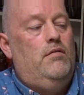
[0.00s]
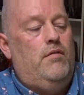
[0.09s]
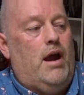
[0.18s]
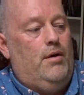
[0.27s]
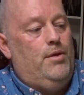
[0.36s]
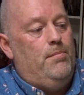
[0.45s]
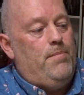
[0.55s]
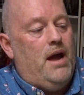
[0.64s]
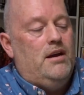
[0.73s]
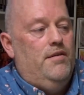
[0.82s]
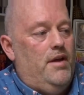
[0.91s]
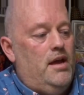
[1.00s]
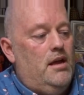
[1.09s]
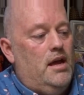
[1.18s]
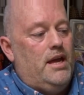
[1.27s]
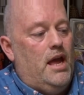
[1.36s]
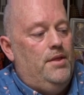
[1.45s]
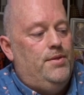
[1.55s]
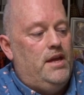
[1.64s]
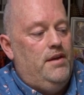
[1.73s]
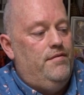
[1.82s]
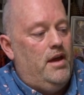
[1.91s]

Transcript: Round the back of it, again, they've,